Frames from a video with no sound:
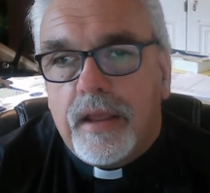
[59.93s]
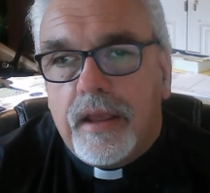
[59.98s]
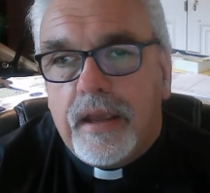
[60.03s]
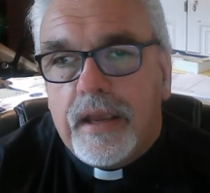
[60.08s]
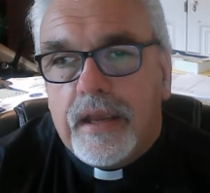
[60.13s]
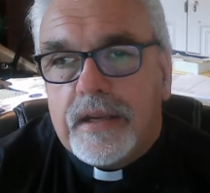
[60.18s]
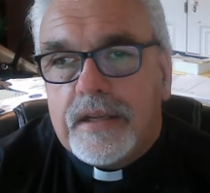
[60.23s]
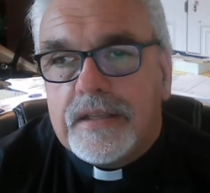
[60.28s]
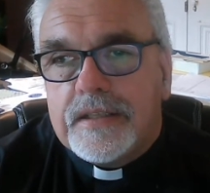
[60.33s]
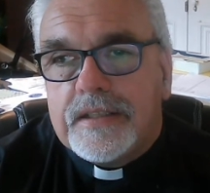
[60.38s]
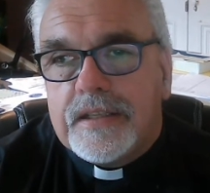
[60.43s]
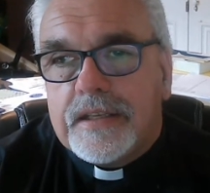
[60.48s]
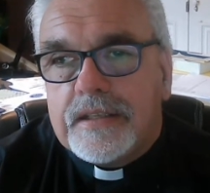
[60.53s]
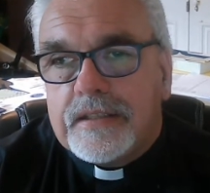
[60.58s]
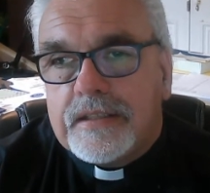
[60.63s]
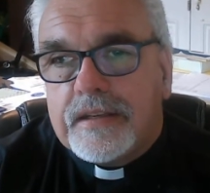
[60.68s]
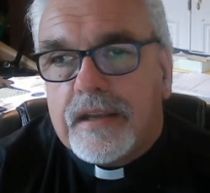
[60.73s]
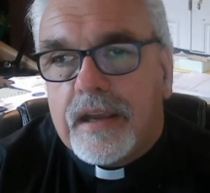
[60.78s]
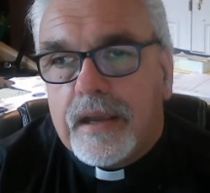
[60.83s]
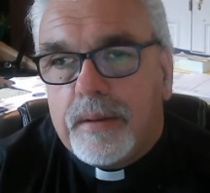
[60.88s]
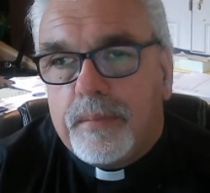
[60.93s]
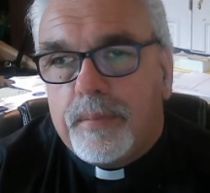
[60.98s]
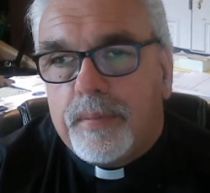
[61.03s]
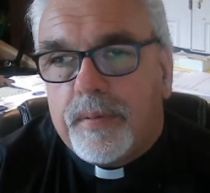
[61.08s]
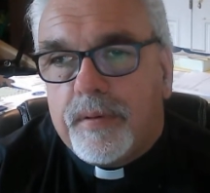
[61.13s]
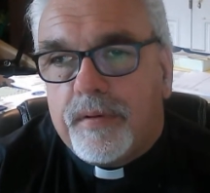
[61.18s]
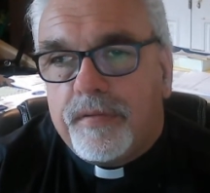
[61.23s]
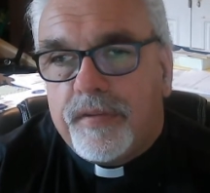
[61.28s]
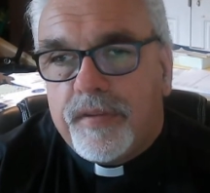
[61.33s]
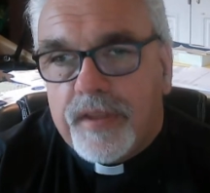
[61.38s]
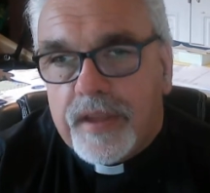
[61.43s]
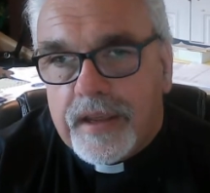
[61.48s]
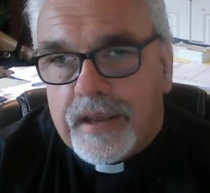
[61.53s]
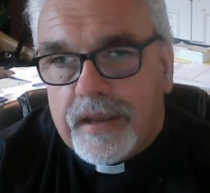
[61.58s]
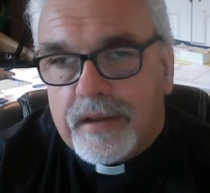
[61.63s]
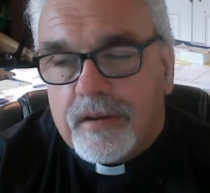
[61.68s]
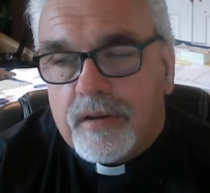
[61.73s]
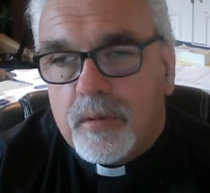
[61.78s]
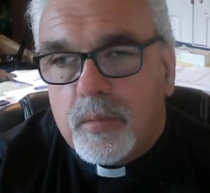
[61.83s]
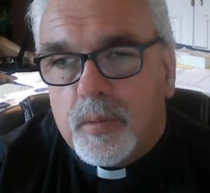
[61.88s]
It is this type of
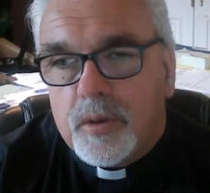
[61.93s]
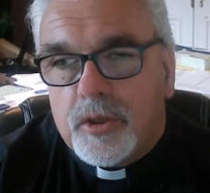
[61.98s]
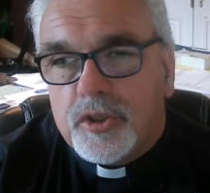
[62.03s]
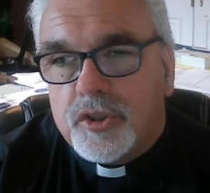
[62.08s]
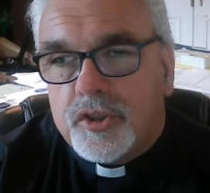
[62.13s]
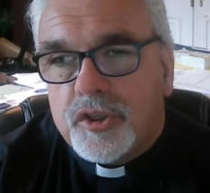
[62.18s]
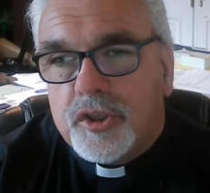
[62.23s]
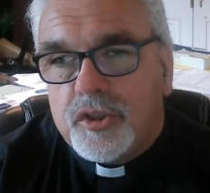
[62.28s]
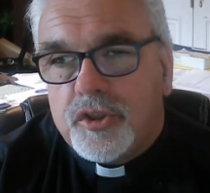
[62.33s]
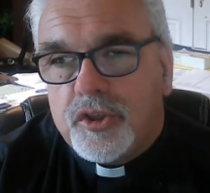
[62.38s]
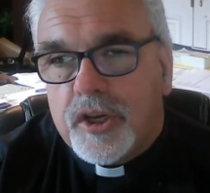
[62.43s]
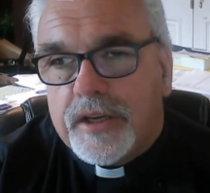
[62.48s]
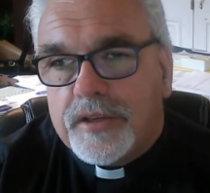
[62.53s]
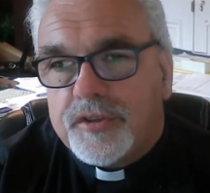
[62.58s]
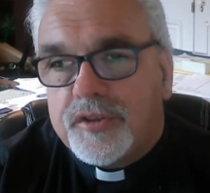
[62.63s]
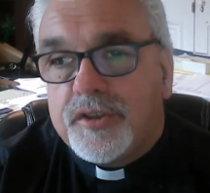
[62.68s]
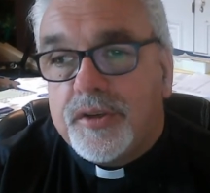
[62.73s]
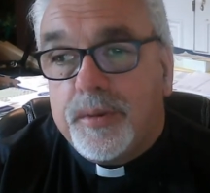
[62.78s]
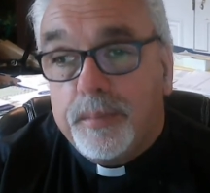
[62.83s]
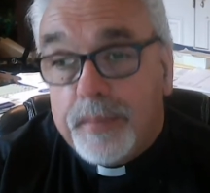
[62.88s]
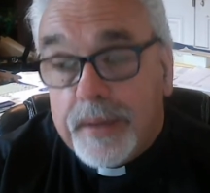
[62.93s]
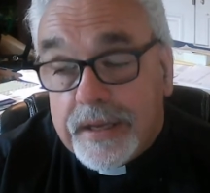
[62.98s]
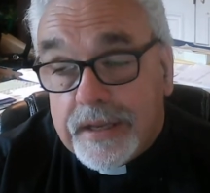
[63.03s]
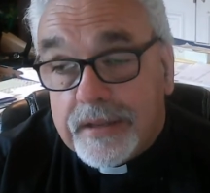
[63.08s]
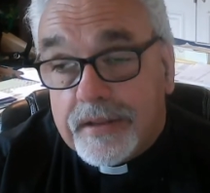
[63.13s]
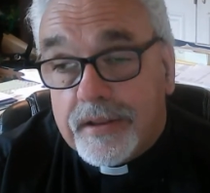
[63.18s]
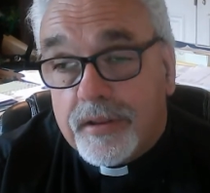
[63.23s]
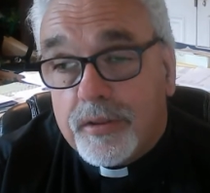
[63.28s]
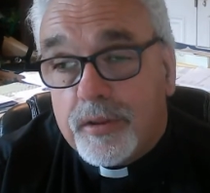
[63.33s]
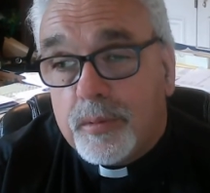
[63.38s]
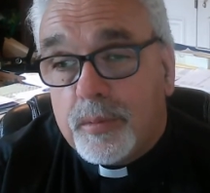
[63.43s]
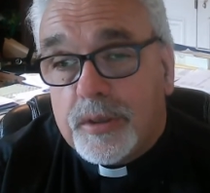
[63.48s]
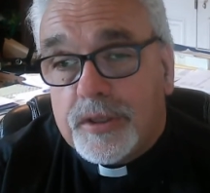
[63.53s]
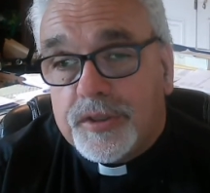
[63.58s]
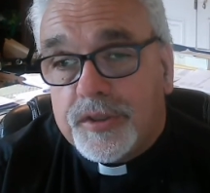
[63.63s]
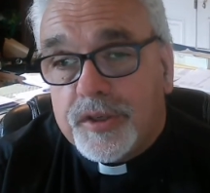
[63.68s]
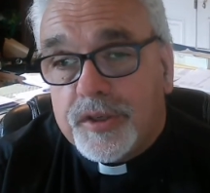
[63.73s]
thing which suggests to me that there is a